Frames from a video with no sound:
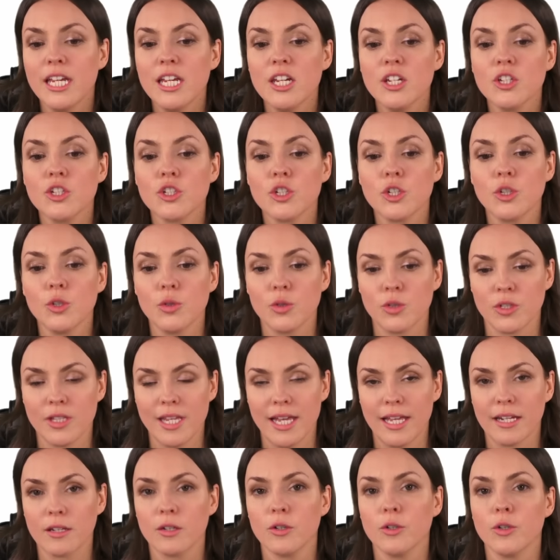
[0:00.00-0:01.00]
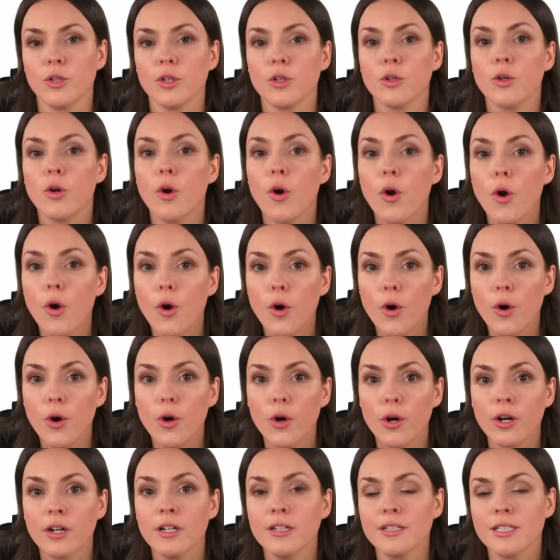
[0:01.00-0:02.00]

issues that could occur